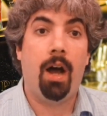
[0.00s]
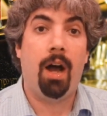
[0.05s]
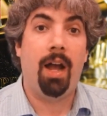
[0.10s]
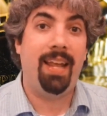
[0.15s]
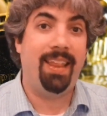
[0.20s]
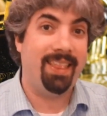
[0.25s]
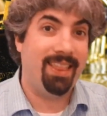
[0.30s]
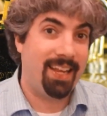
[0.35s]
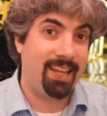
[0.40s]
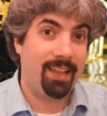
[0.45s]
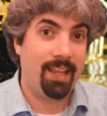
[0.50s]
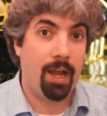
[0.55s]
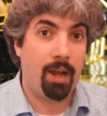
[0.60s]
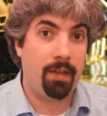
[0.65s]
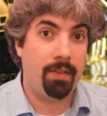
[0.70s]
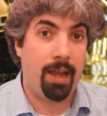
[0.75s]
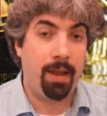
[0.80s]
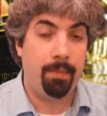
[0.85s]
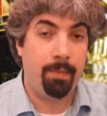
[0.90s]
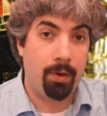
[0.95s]
in
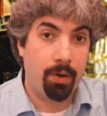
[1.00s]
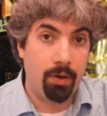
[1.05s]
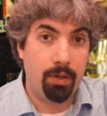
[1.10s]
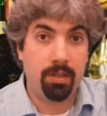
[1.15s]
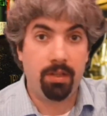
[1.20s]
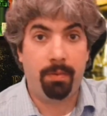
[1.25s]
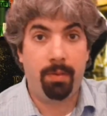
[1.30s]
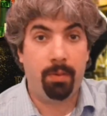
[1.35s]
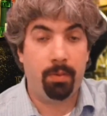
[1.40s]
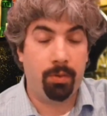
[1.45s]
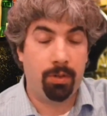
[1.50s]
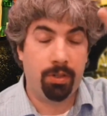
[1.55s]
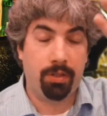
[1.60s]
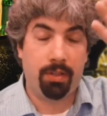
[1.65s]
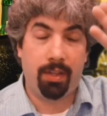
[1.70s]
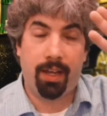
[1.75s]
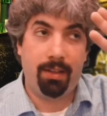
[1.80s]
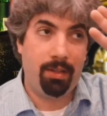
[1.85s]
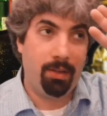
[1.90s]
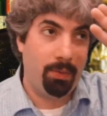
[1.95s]
link neighborhoods, people just
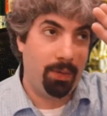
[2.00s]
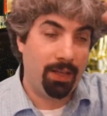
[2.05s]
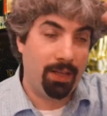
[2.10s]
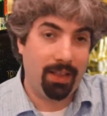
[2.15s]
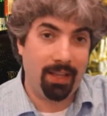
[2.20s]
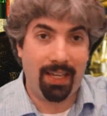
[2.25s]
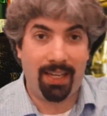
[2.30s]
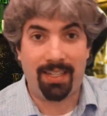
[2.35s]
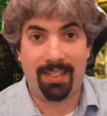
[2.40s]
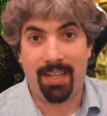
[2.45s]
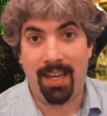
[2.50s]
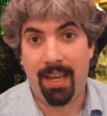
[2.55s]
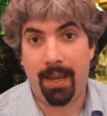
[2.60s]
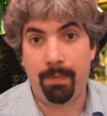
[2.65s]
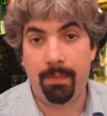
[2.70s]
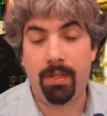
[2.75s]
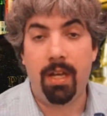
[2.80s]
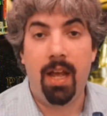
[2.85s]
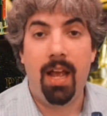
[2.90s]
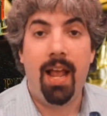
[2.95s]
like doing link
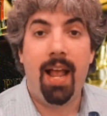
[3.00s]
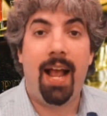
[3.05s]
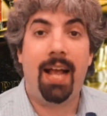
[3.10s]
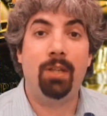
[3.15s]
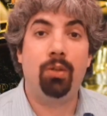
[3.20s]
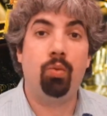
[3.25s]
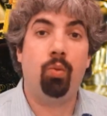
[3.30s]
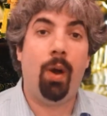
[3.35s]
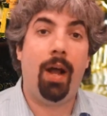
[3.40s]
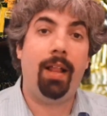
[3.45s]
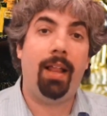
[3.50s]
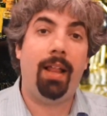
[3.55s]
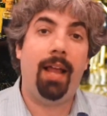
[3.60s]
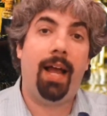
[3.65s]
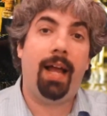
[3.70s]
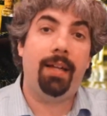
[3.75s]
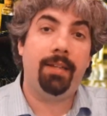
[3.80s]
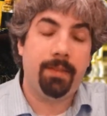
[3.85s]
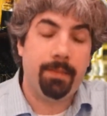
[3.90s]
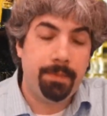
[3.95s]
schemes, as well
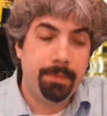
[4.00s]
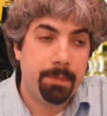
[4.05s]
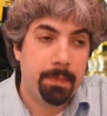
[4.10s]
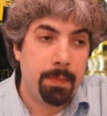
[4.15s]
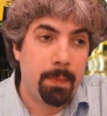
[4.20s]
as